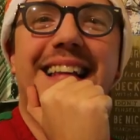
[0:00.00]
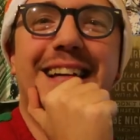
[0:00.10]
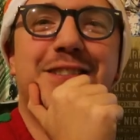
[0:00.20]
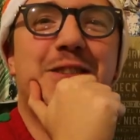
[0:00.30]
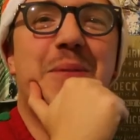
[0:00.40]

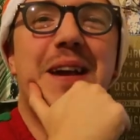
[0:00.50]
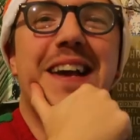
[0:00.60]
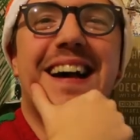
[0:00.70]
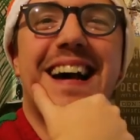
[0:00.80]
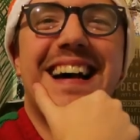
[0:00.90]
Thanks,
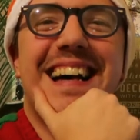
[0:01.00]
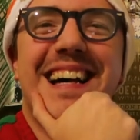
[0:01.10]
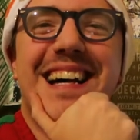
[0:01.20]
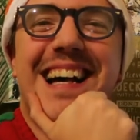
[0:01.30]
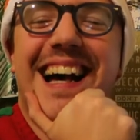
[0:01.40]
Tommy.
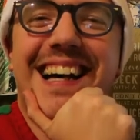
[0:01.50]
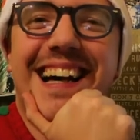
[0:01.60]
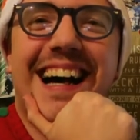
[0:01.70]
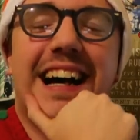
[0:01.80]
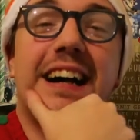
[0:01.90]

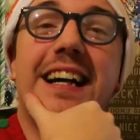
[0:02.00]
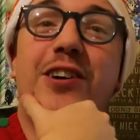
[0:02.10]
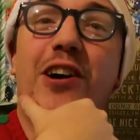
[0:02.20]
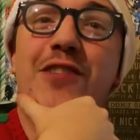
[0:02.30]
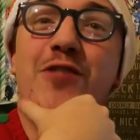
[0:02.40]
I
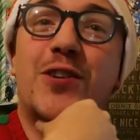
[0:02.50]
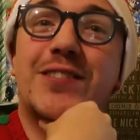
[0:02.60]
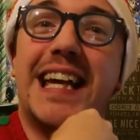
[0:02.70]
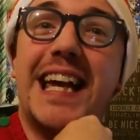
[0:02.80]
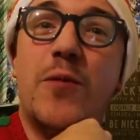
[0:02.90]
got
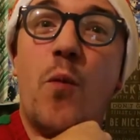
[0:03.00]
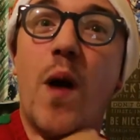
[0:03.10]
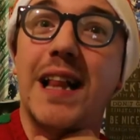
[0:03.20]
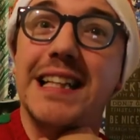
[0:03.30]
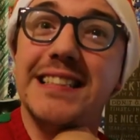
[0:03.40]
enrolled in
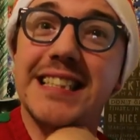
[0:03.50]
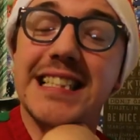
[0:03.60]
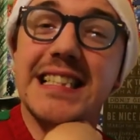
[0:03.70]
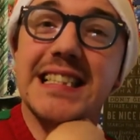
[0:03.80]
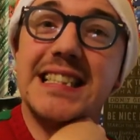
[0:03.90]

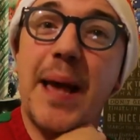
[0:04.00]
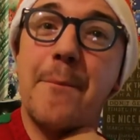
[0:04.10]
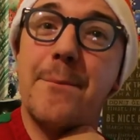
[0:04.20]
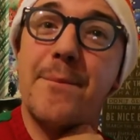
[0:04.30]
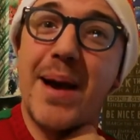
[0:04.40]
Wellington
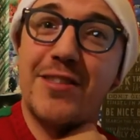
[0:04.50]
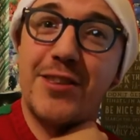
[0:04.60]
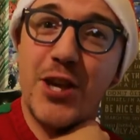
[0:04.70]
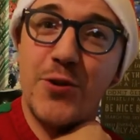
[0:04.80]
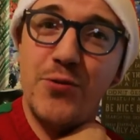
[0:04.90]
St
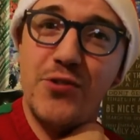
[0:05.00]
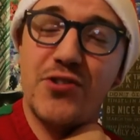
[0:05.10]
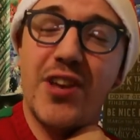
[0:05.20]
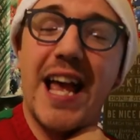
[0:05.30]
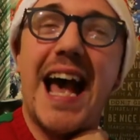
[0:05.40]

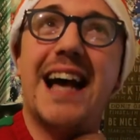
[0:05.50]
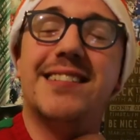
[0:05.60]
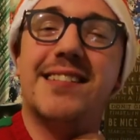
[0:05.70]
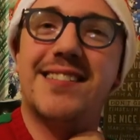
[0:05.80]
Matthews as a